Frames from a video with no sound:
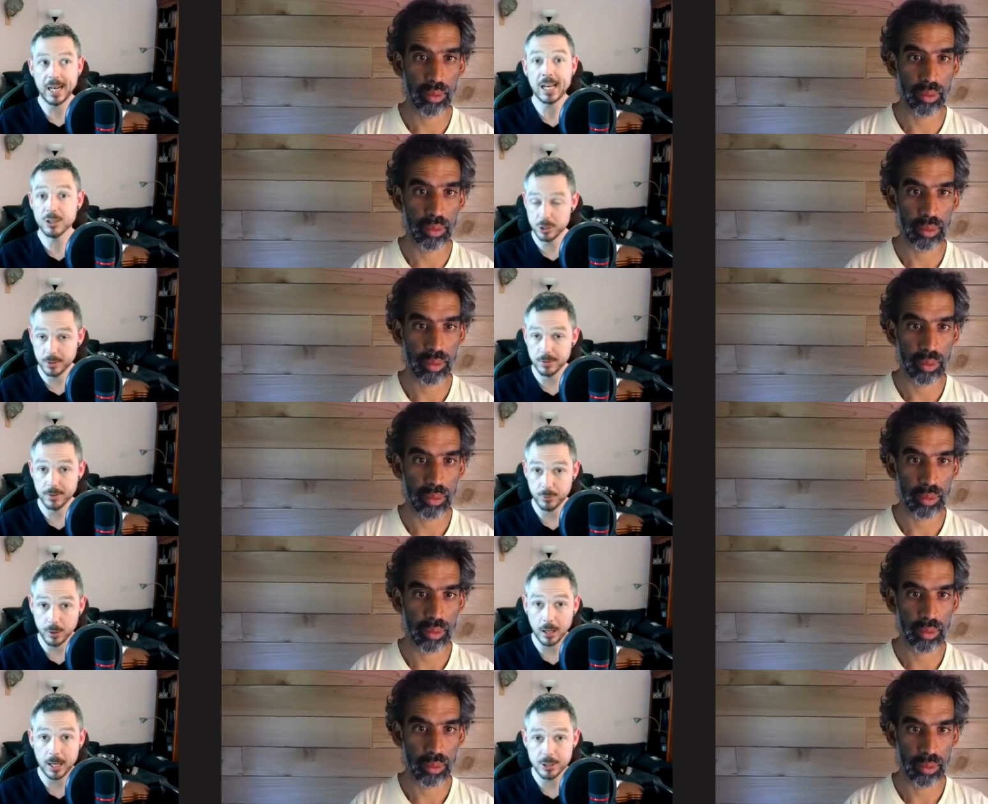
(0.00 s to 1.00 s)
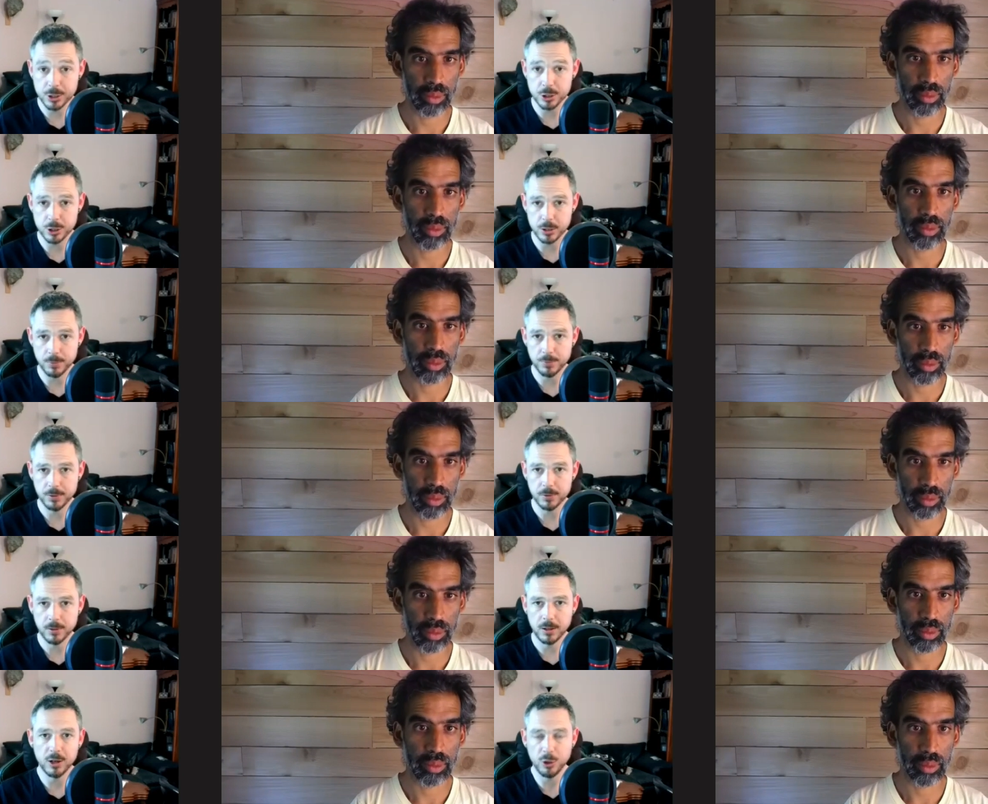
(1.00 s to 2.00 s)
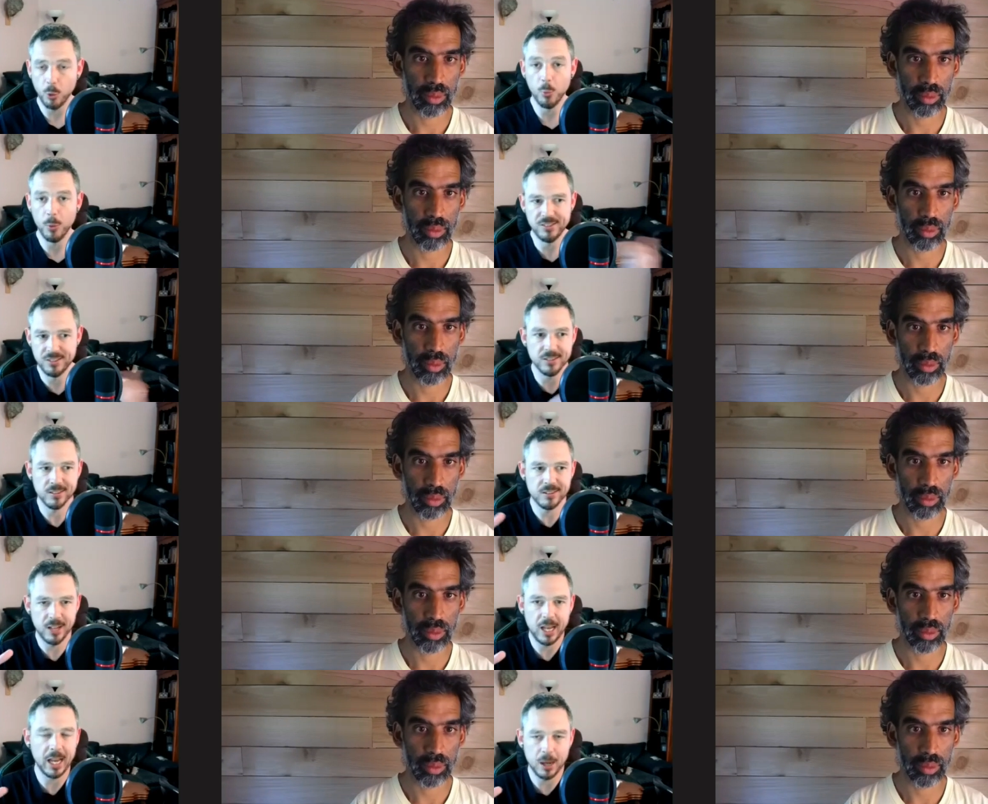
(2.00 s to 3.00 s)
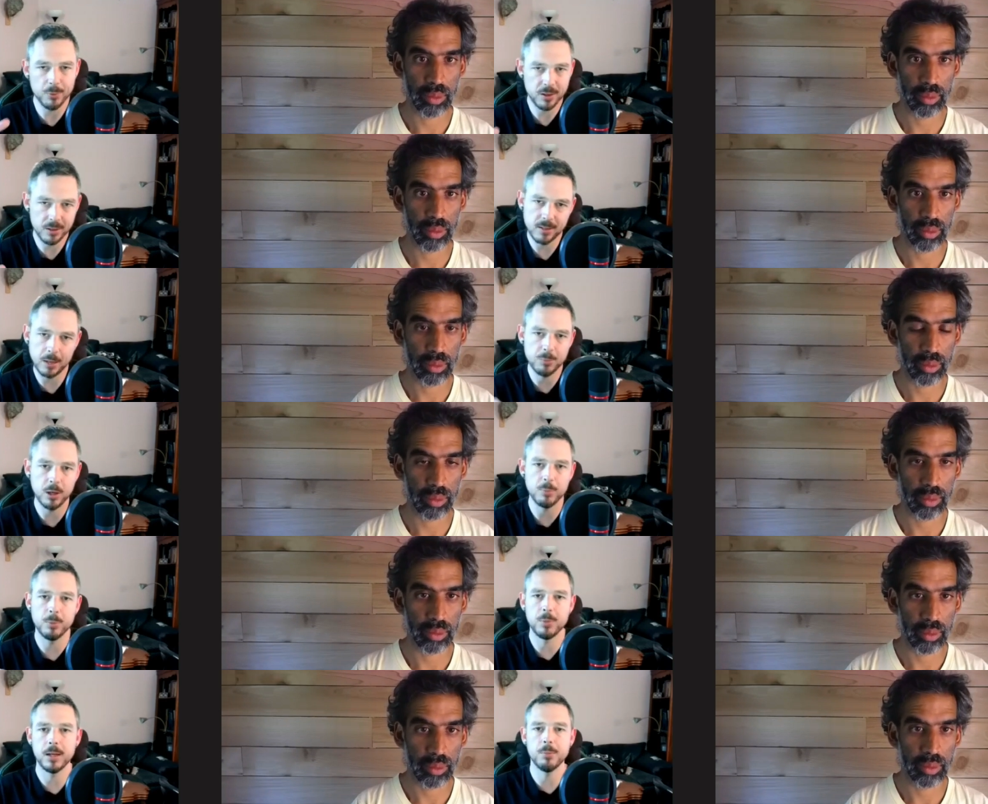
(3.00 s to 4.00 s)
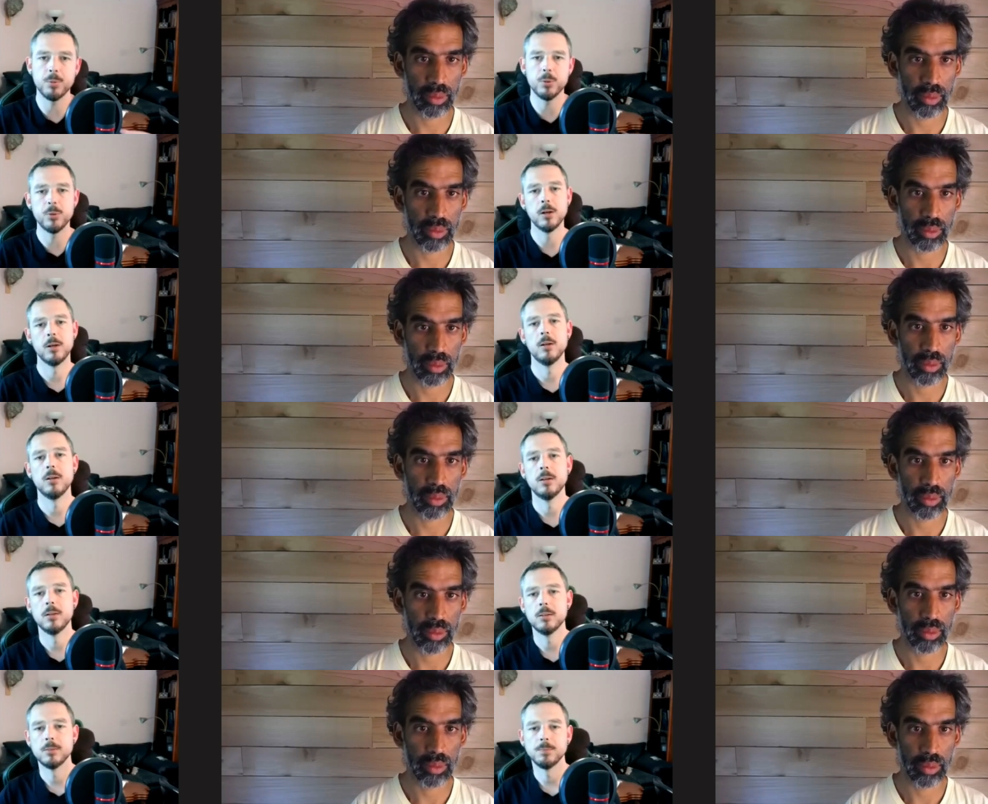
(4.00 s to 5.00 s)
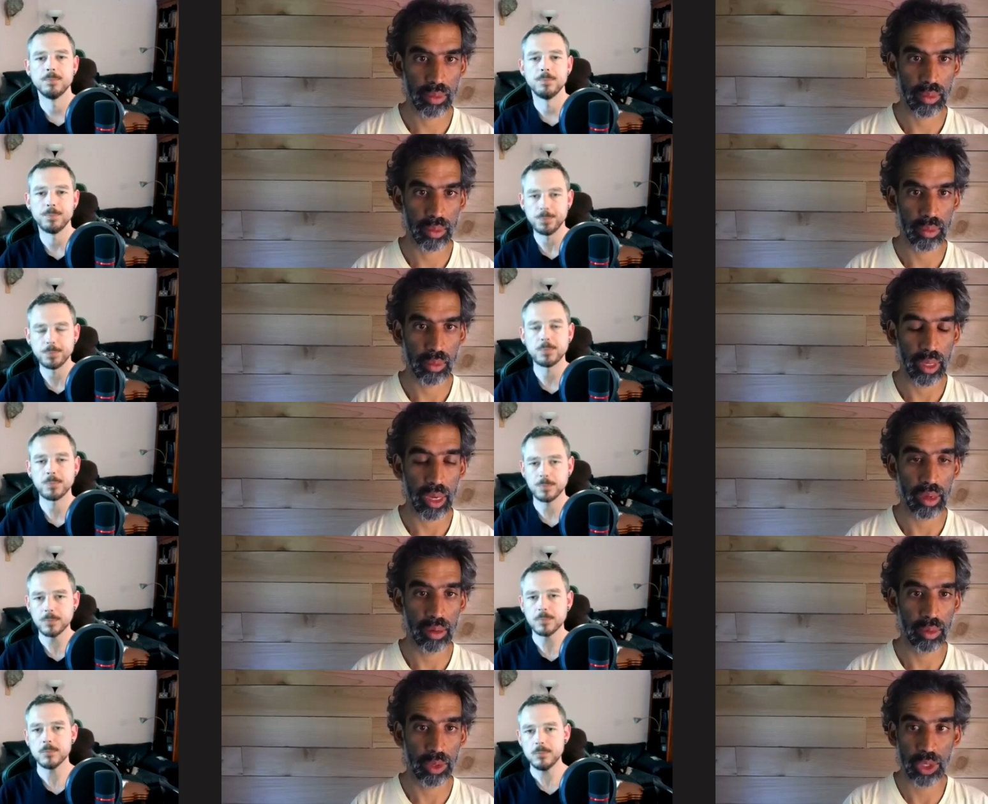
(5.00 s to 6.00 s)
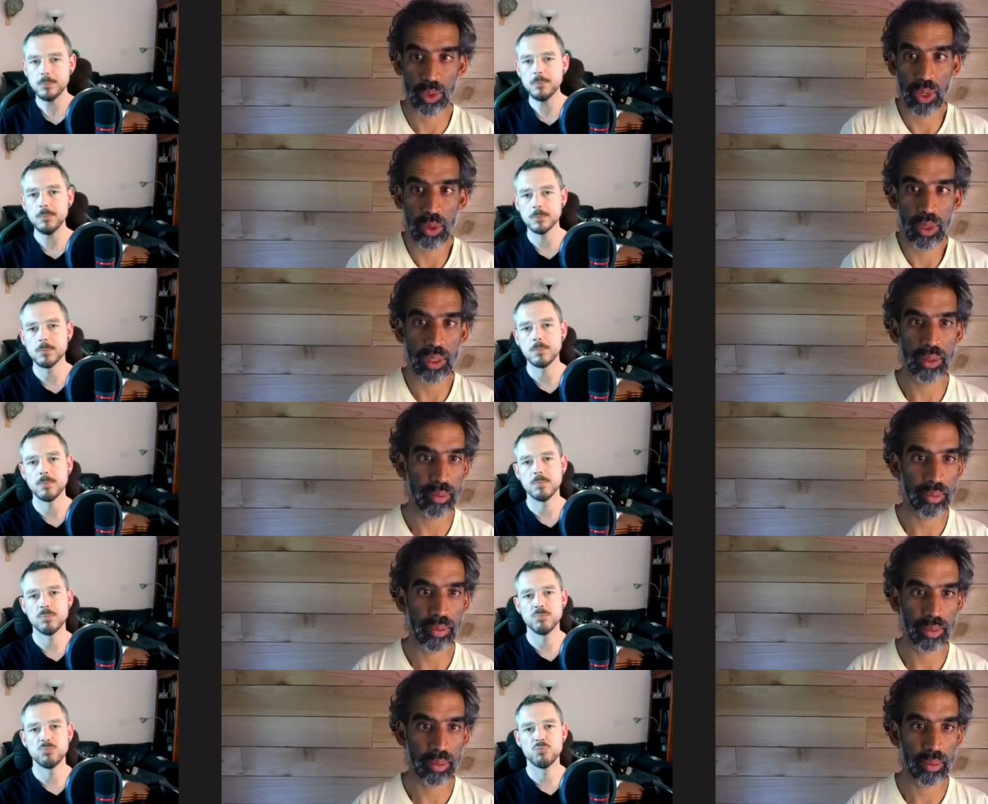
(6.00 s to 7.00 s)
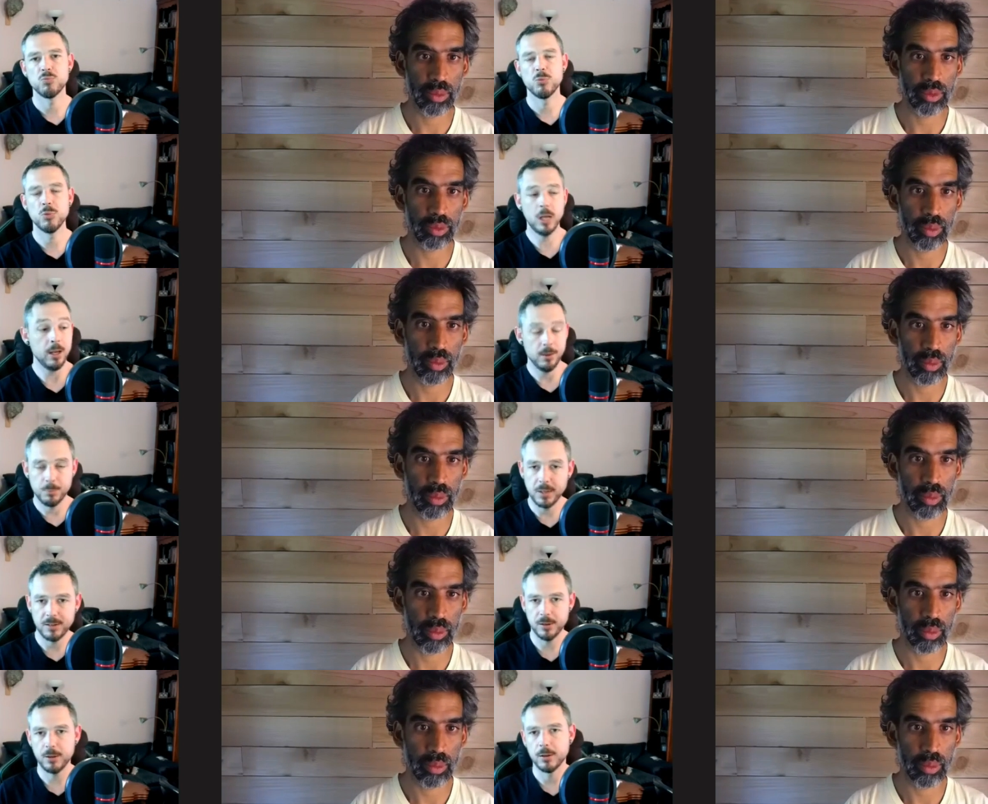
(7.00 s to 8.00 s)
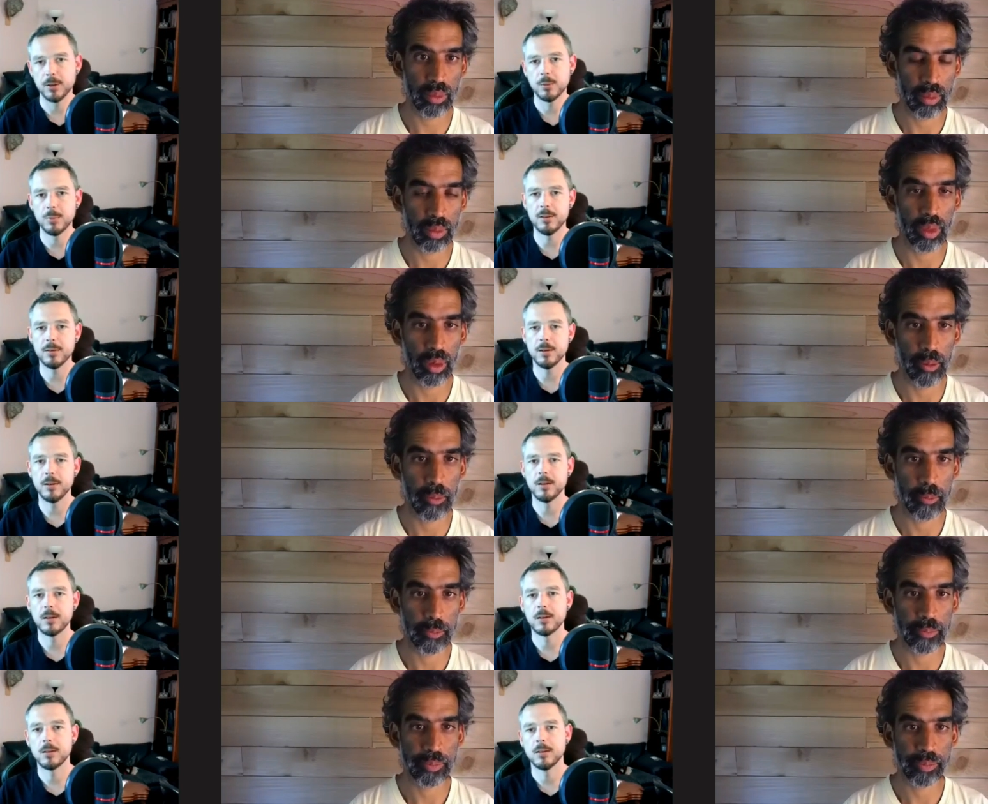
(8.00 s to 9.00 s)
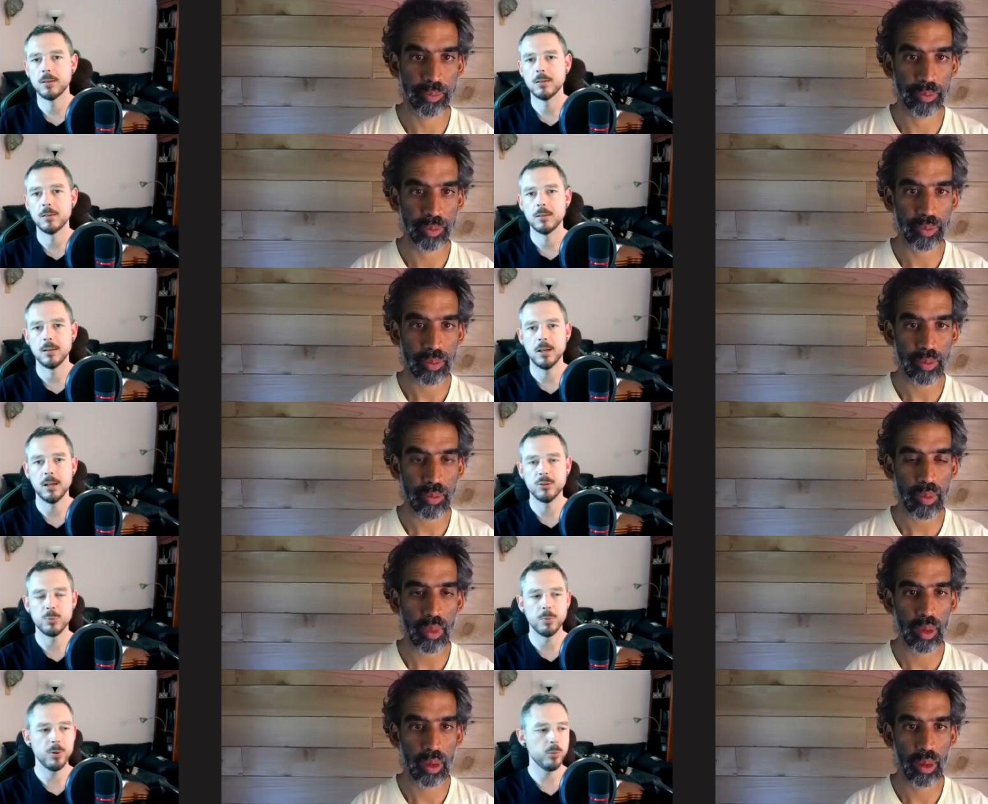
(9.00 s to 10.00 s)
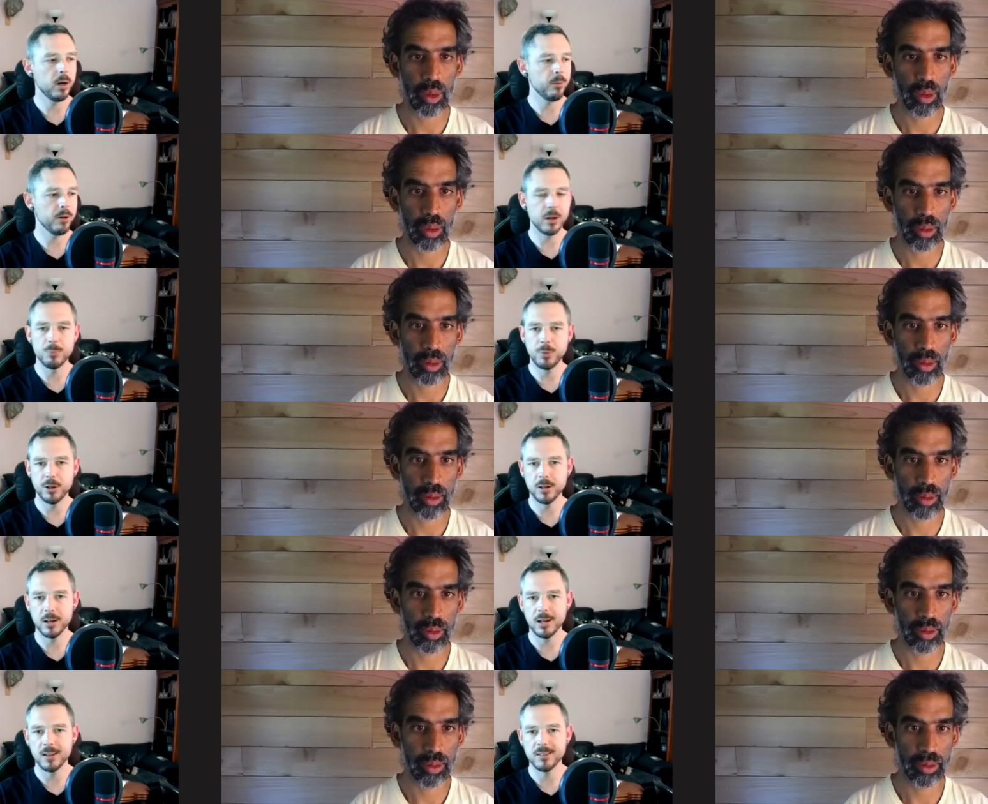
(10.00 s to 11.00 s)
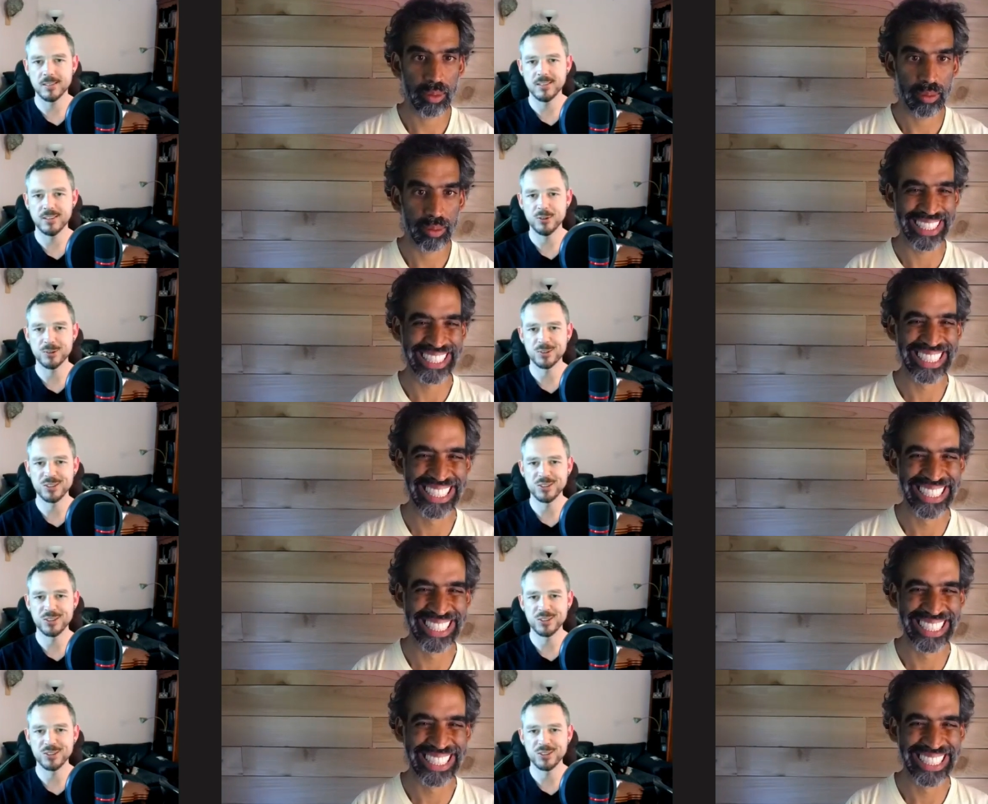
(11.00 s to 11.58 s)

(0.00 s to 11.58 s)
Speaker 1: connections and relationships. You don't always just hang out with the same type of people.
Speaker 2: Yeah, which is what I want.
Speaker 1: Yeah, me too. Me too. Yeah, it's probably why we run podcasts and